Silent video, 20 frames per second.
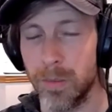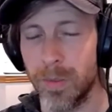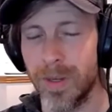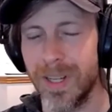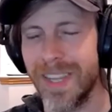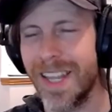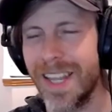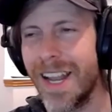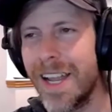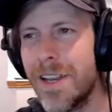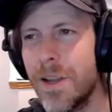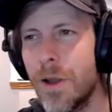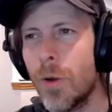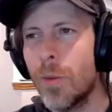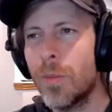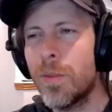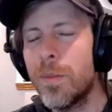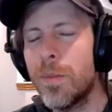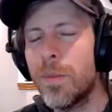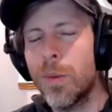But then I
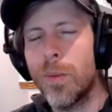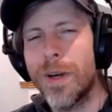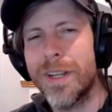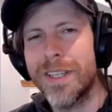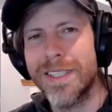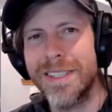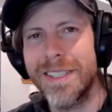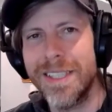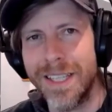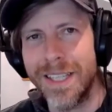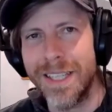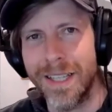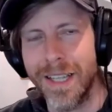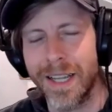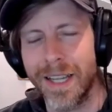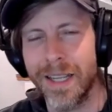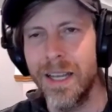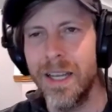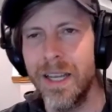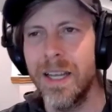know people want to see,
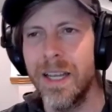like,